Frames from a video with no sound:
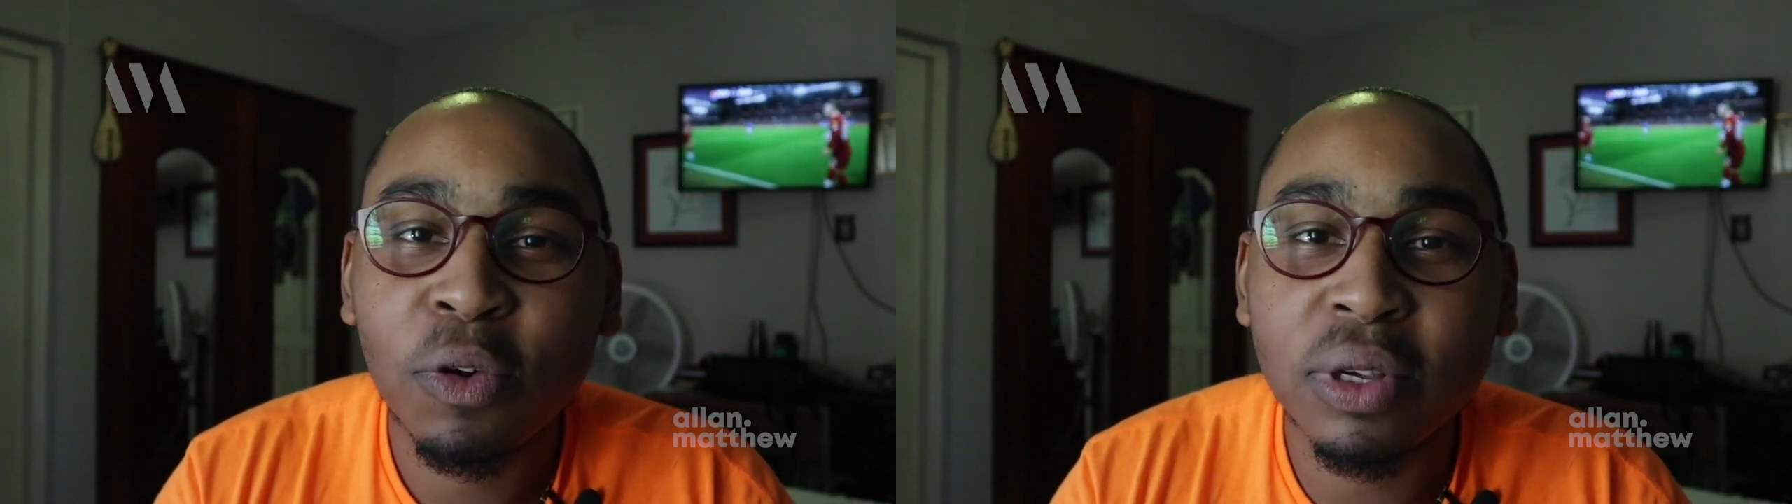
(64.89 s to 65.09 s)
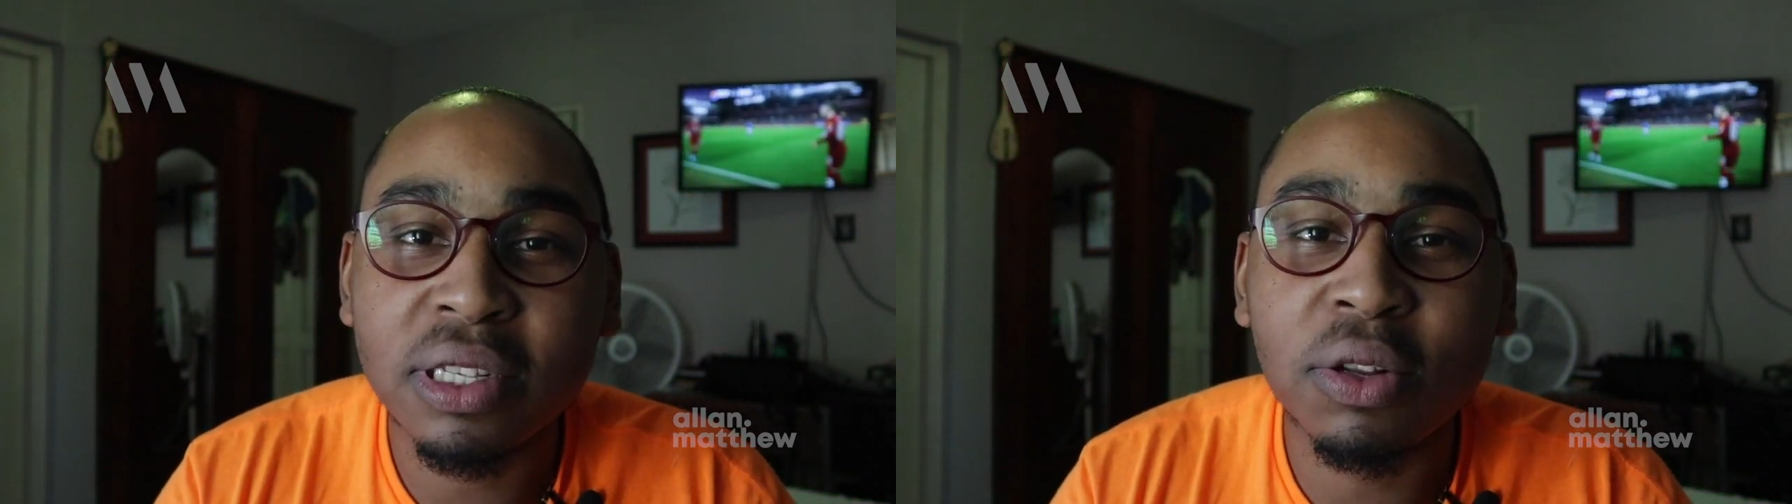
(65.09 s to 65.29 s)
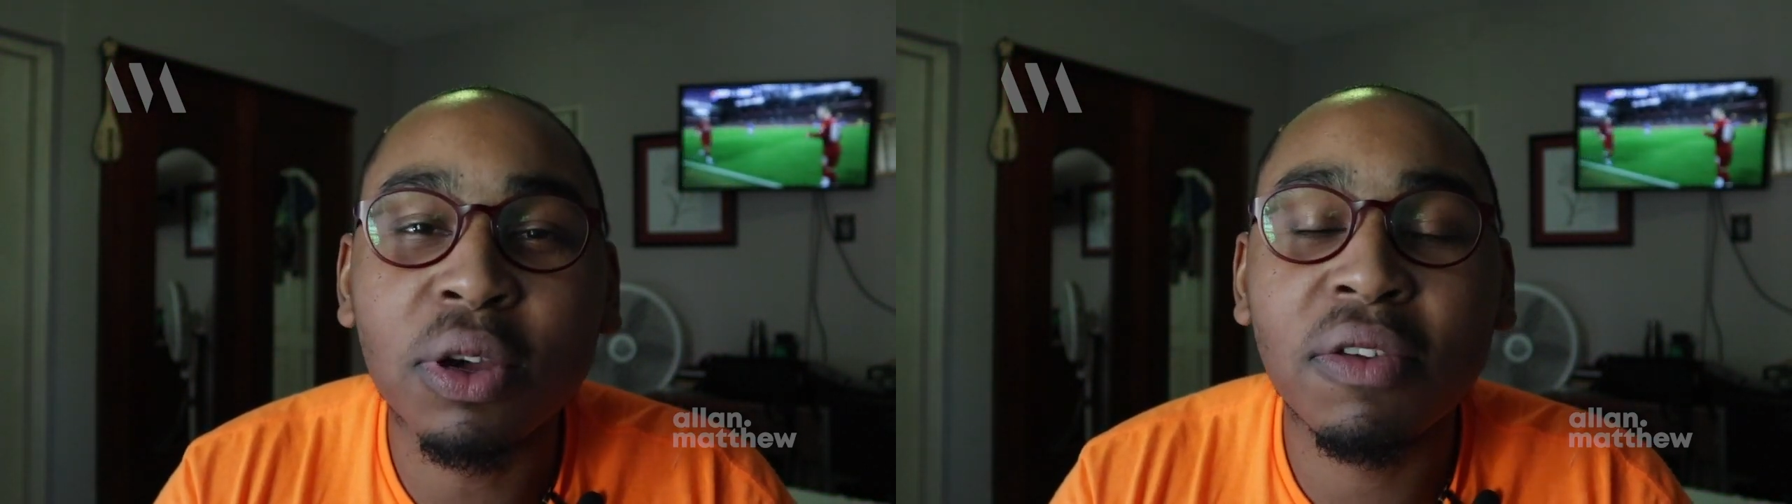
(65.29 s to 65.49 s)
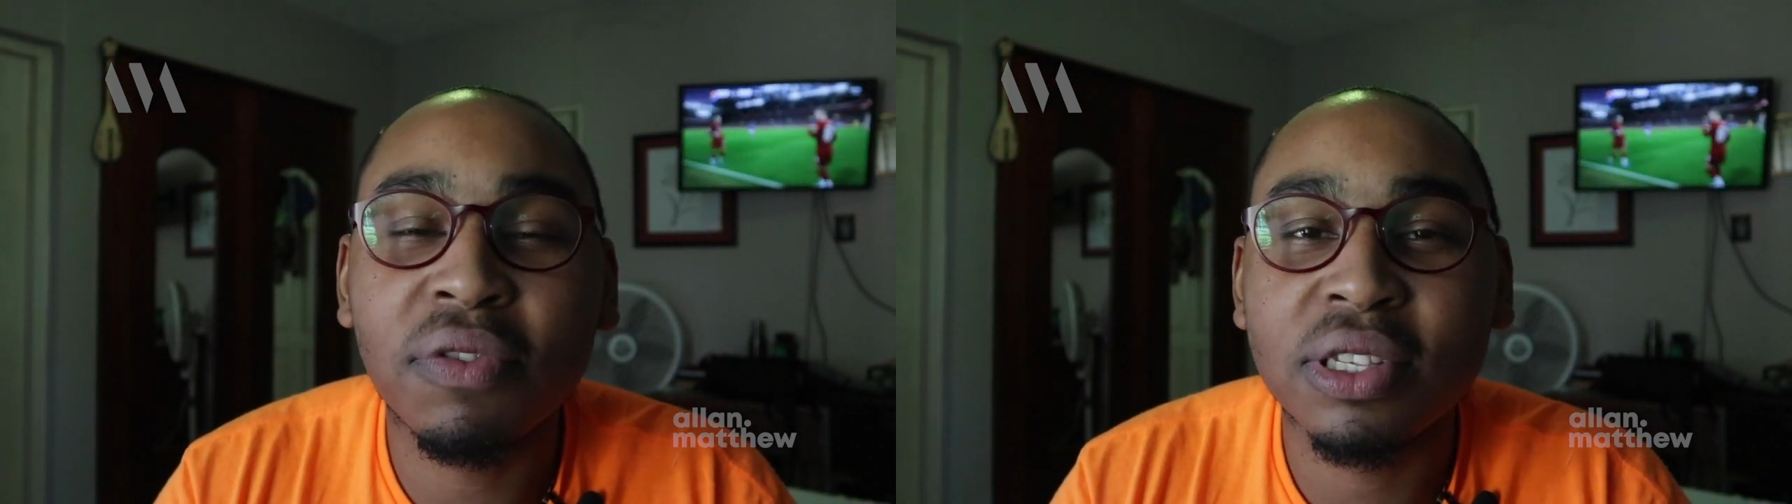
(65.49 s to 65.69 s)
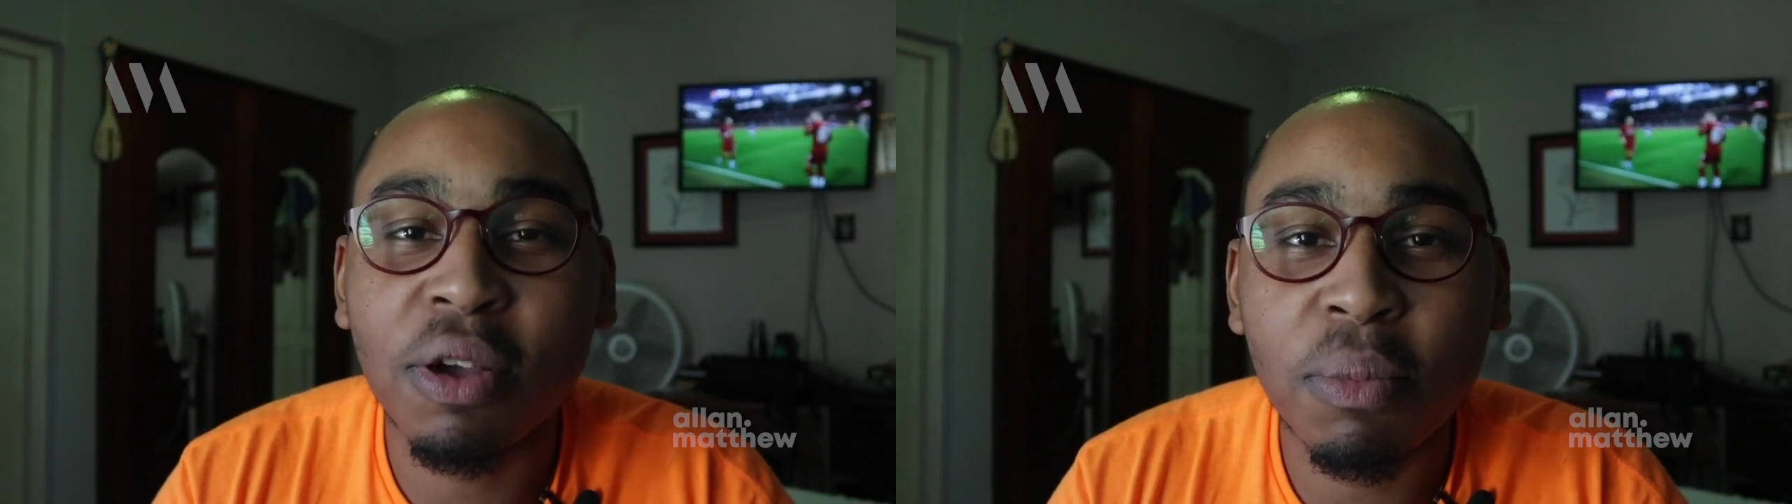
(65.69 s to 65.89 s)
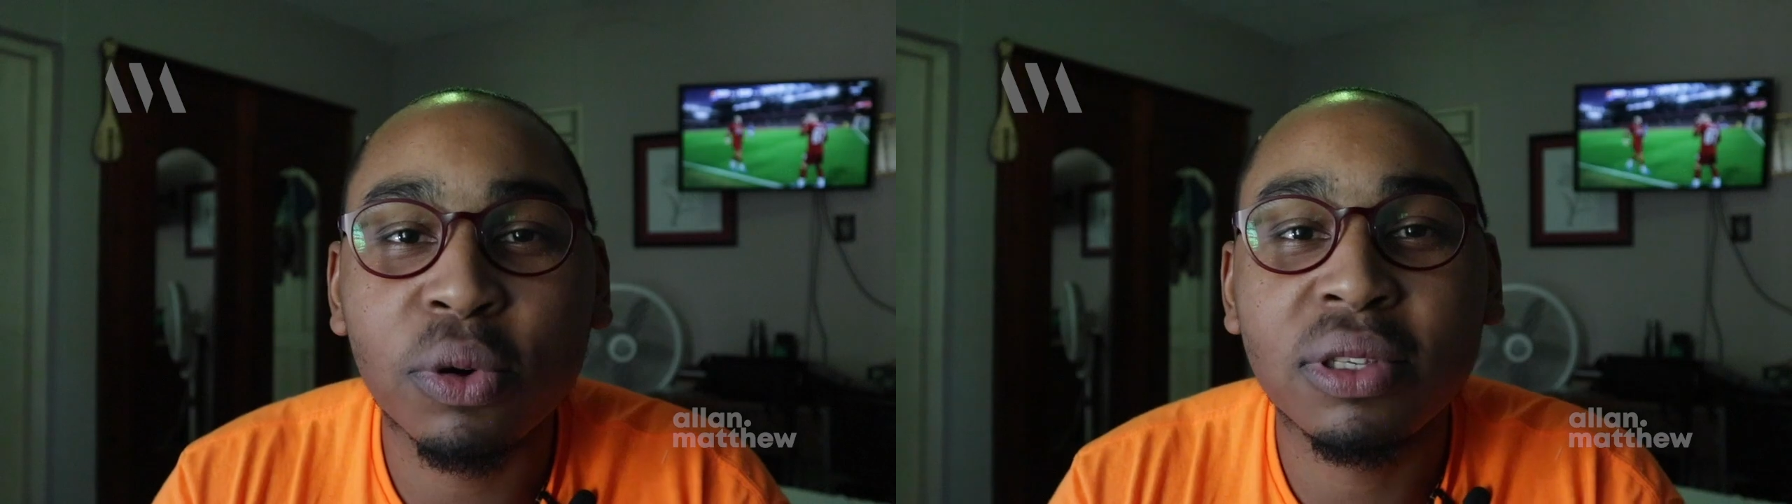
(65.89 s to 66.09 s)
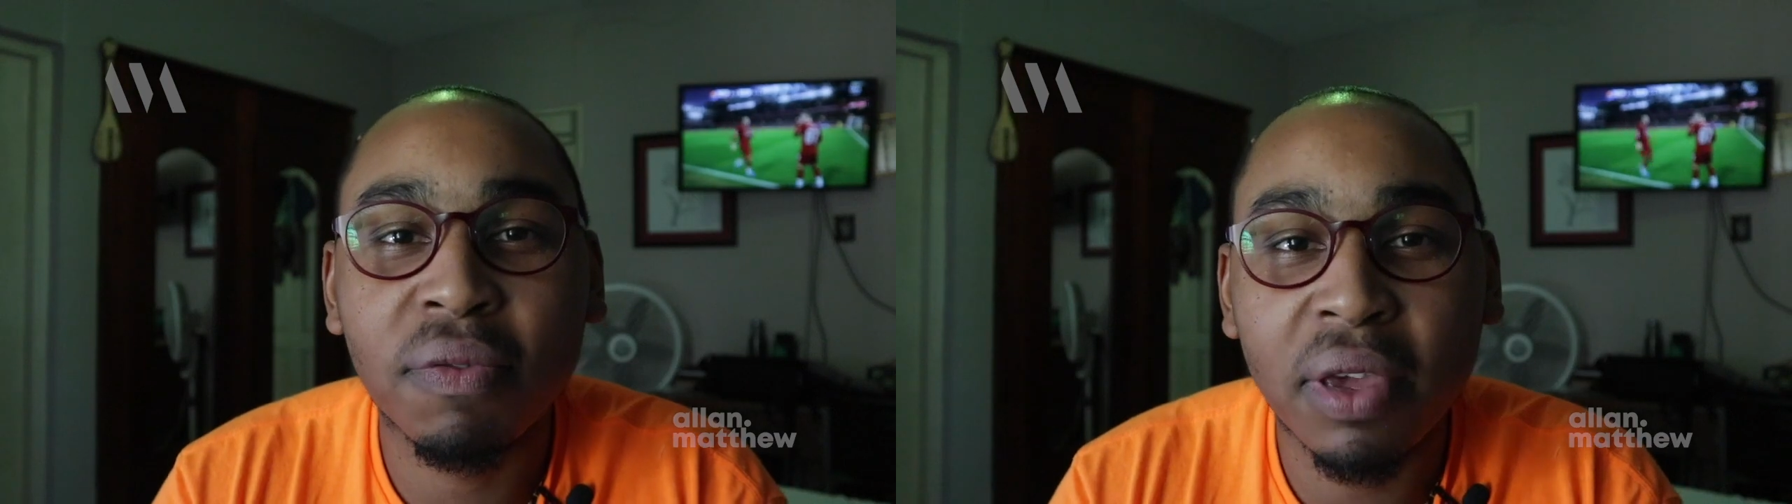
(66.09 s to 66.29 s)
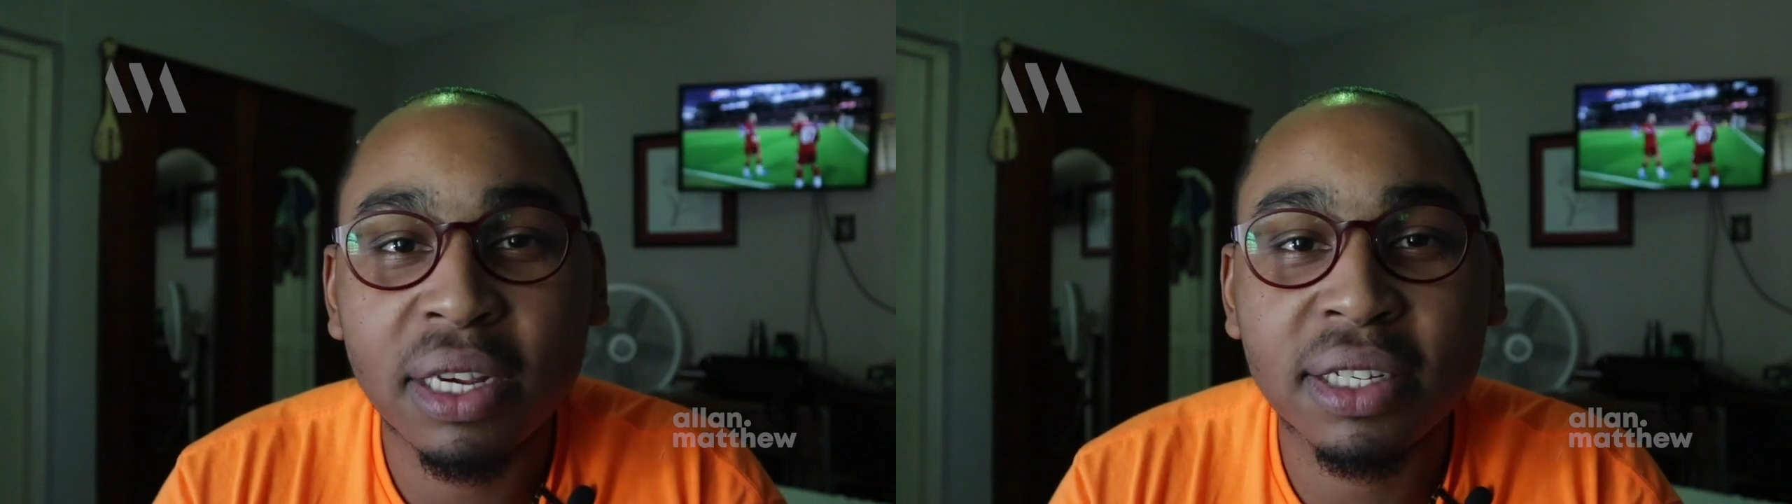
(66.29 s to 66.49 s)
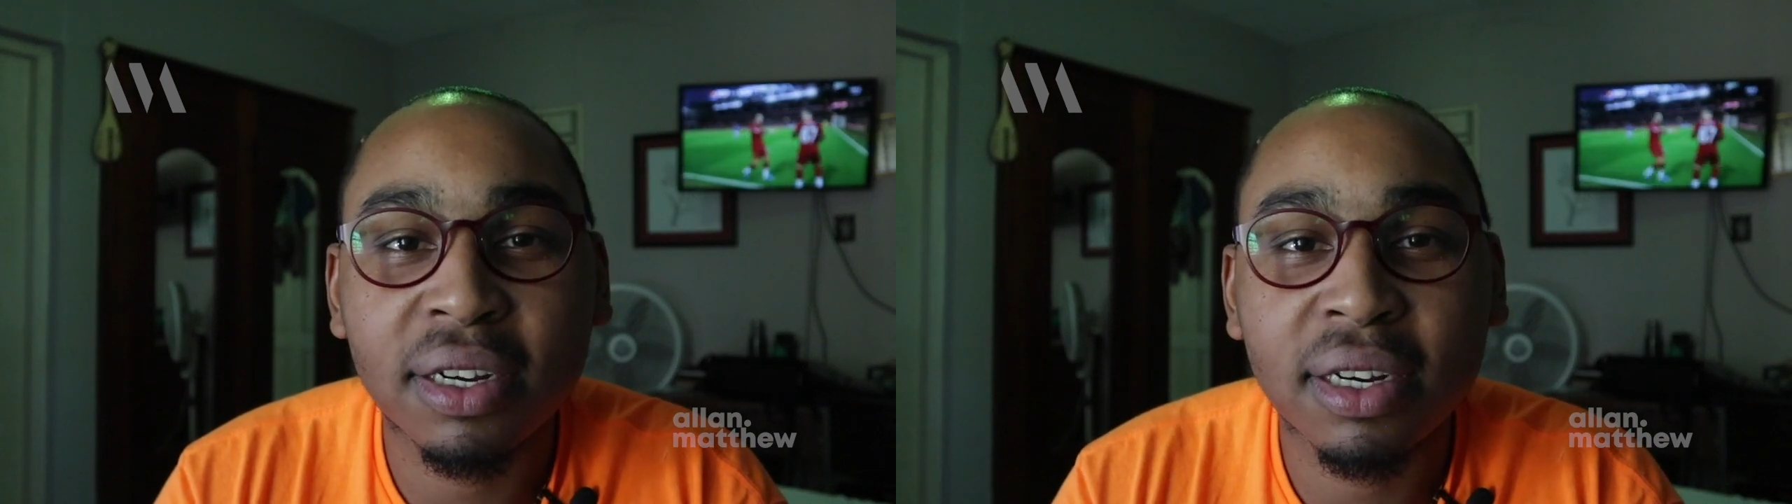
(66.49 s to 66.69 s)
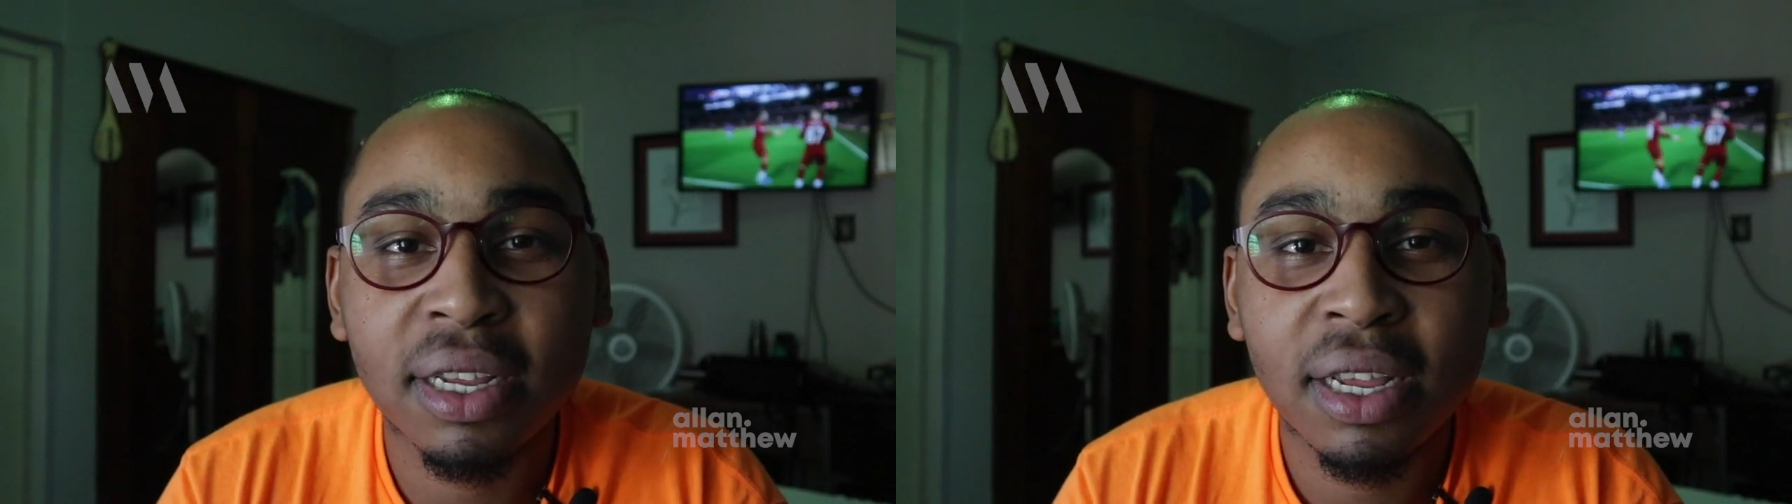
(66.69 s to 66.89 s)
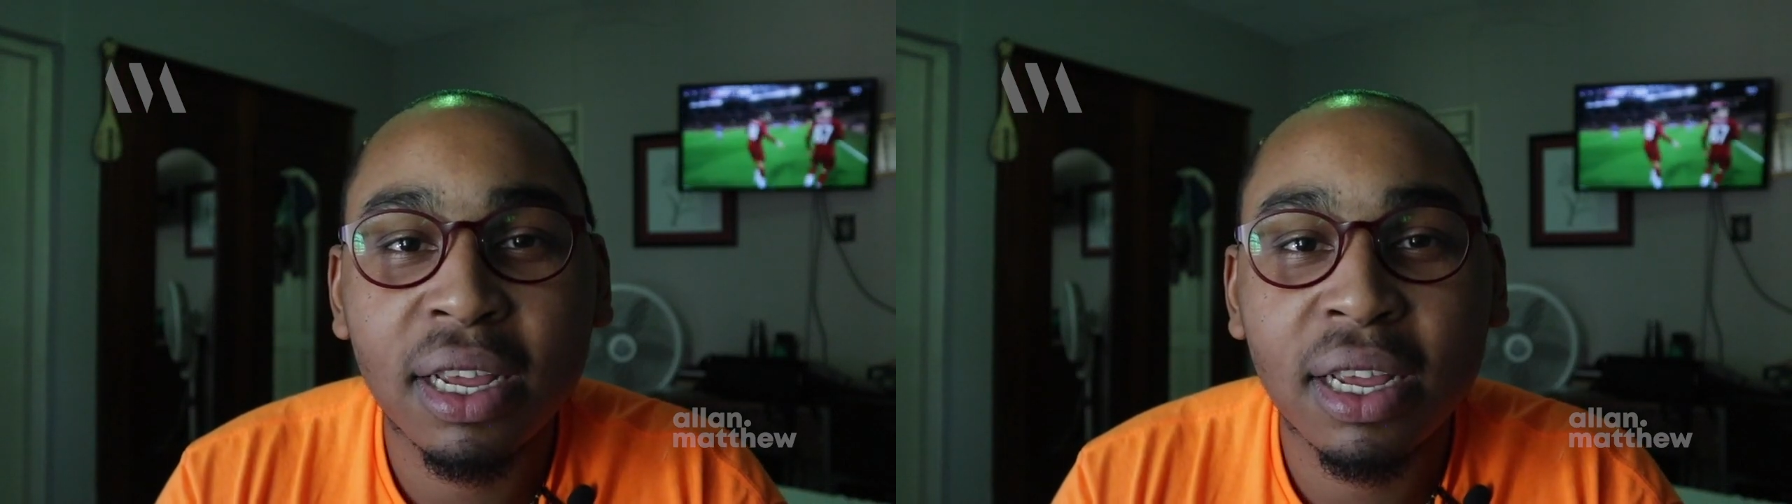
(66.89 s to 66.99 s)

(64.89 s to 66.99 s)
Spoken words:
who is looking for some motivation